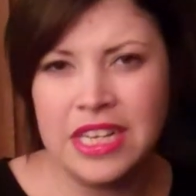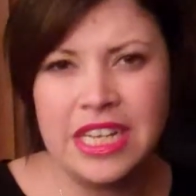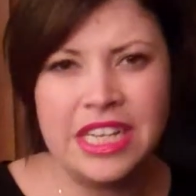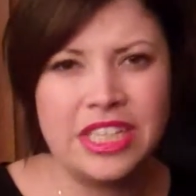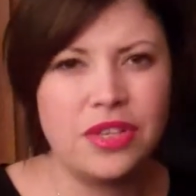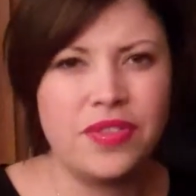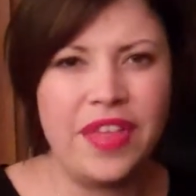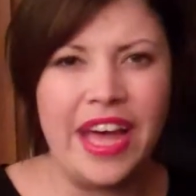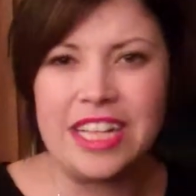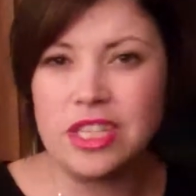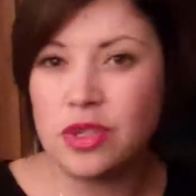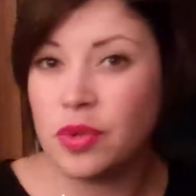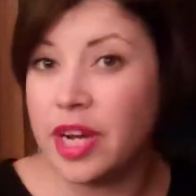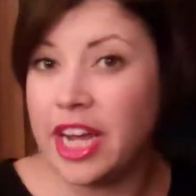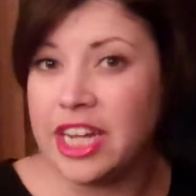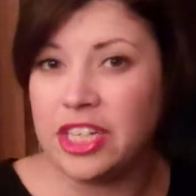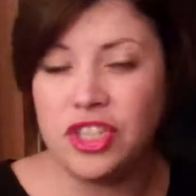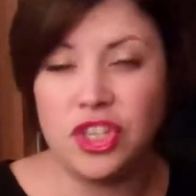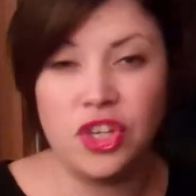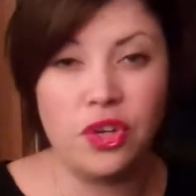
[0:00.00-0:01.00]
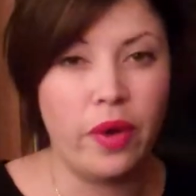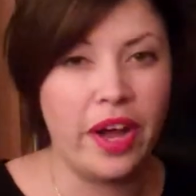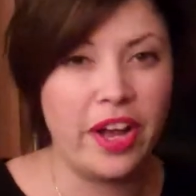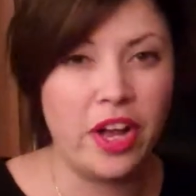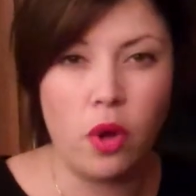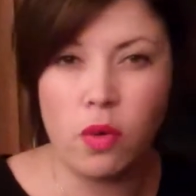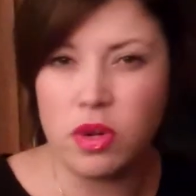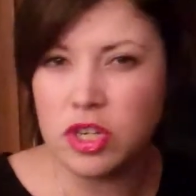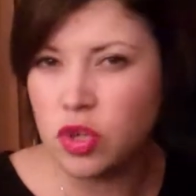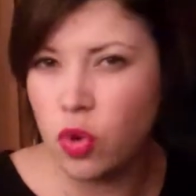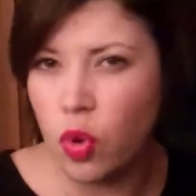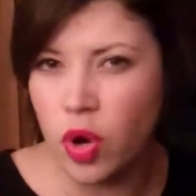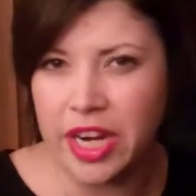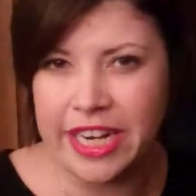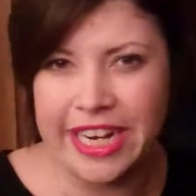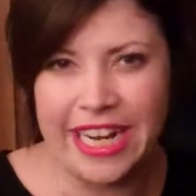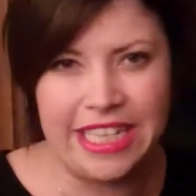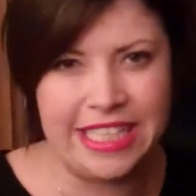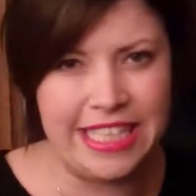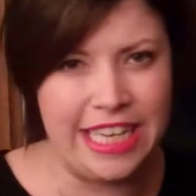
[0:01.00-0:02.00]
So that's what I do. I go into
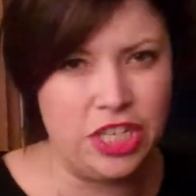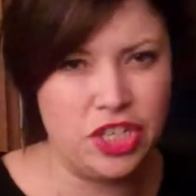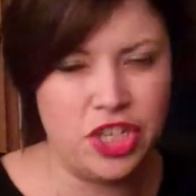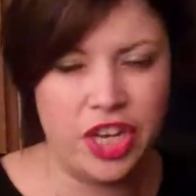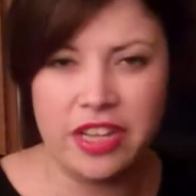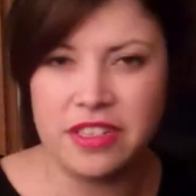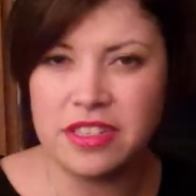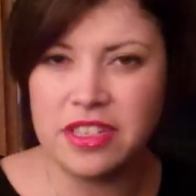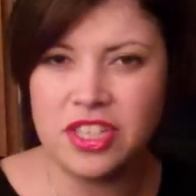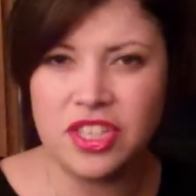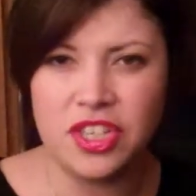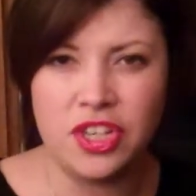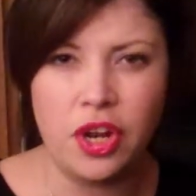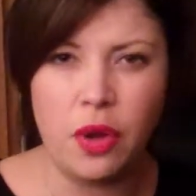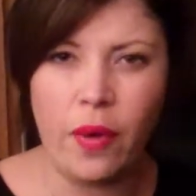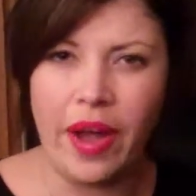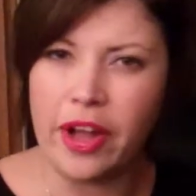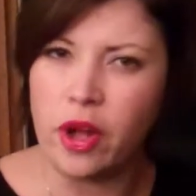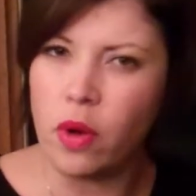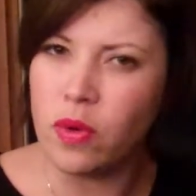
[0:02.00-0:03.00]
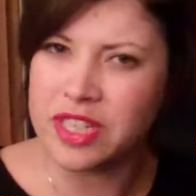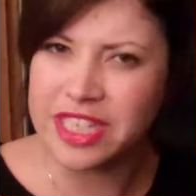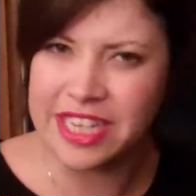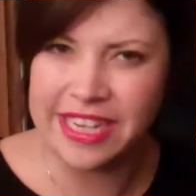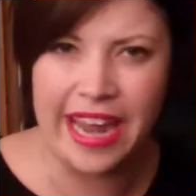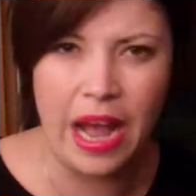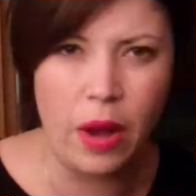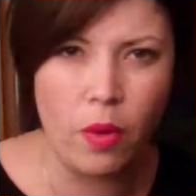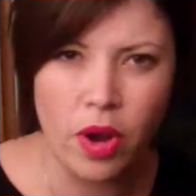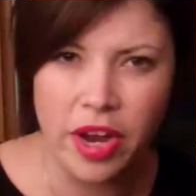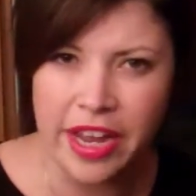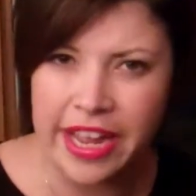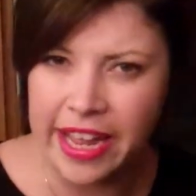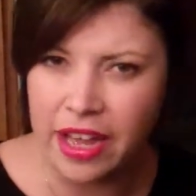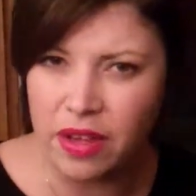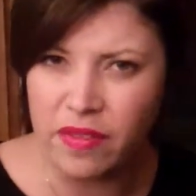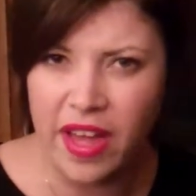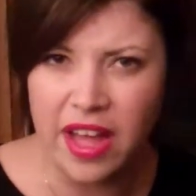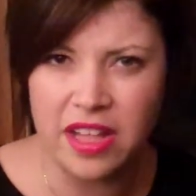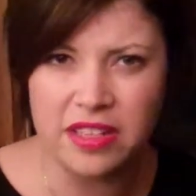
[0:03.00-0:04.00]
organizations, you know, I go into networking
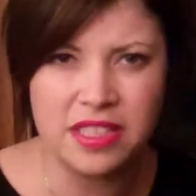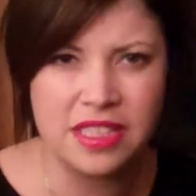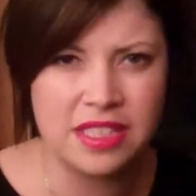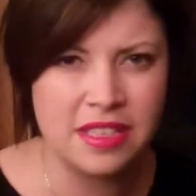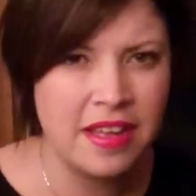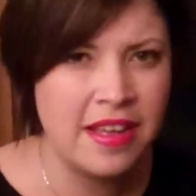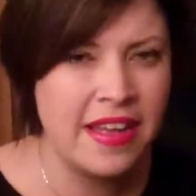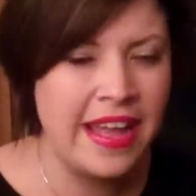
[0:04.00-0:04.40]
events